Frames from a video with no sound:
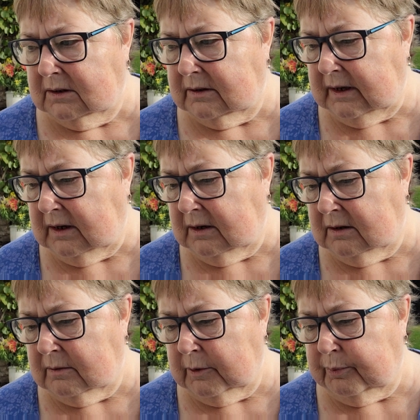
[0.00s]
the
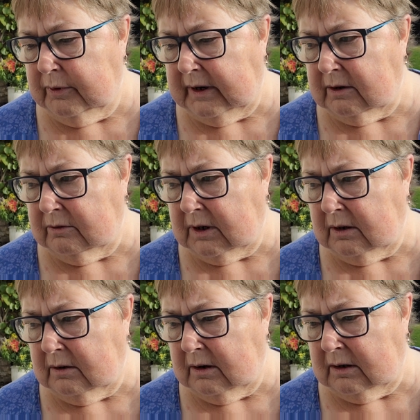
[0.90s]
poulet
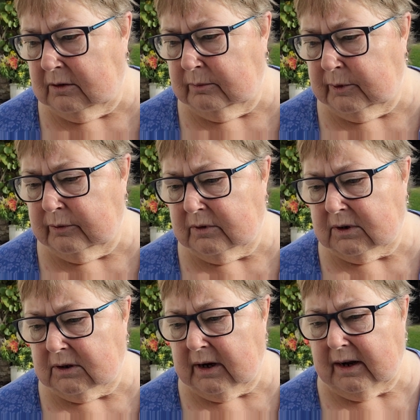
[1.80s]
à la normande.
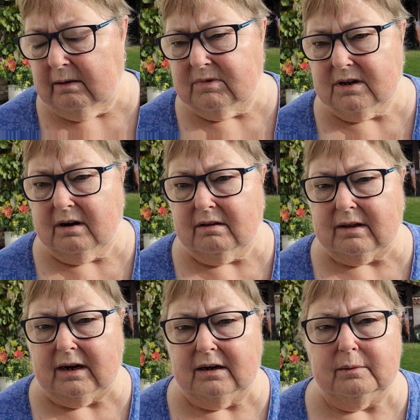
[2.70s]
I get him to cut
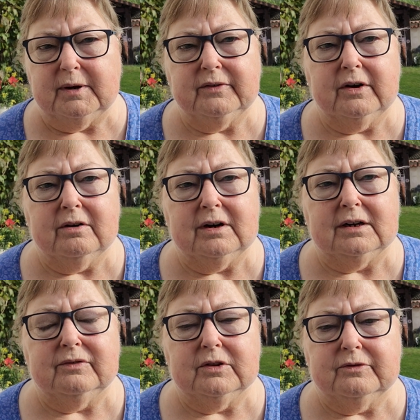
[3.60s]
that, and a bit of
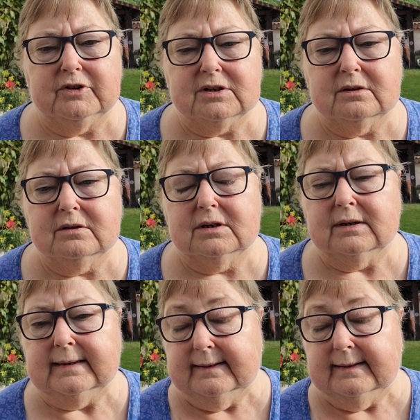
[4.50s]
garlic for the frittata.